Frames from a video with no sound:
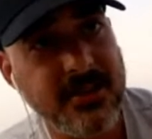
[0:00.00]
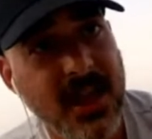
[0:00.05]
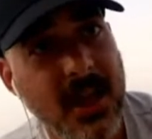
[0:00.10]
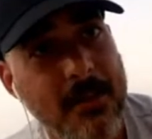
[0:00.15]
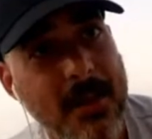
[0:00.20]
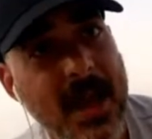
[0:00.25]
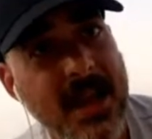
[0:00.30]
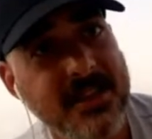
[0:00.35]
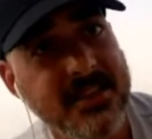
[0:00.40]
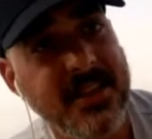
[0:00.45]

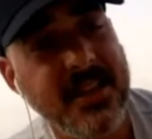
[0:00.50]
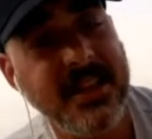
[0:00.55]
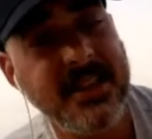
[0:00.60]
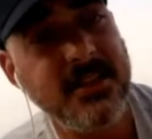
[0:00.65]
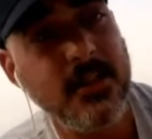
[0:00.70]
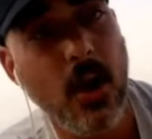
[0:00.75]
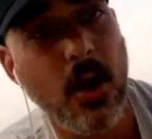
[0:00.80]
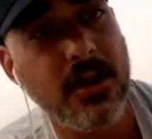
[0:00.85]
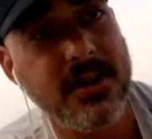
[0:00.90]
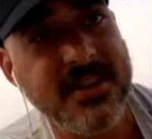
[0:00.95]
come out and said he's
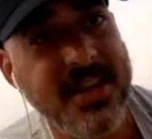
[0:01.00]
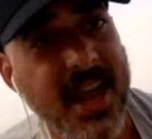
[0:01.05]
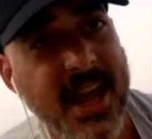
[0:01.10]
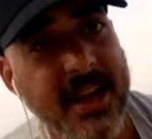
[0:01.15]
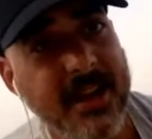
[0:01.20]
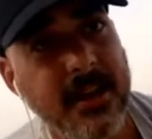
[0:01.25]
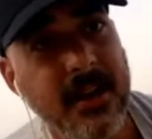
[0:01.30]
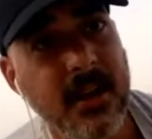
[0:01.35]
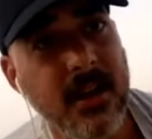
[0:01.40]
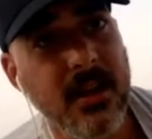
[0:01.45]
not a
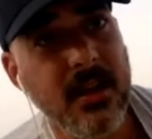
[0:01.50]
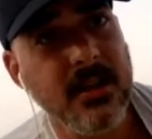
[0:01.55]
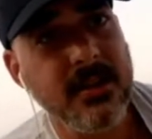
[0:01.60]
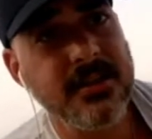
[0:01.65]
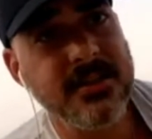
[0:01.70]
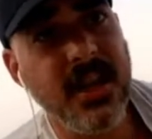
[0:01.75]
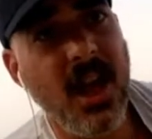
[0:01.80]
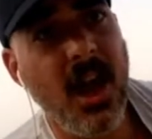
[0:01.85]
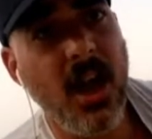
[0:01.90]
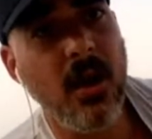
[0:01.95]
10.
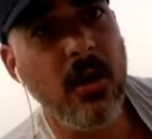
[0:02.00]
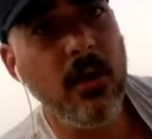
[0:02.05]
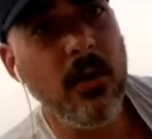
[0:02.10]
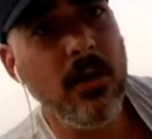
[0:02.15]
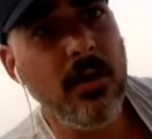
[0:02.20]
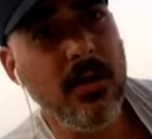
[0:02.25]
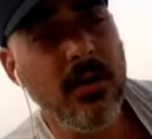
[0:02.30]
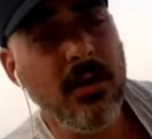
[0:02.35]
So,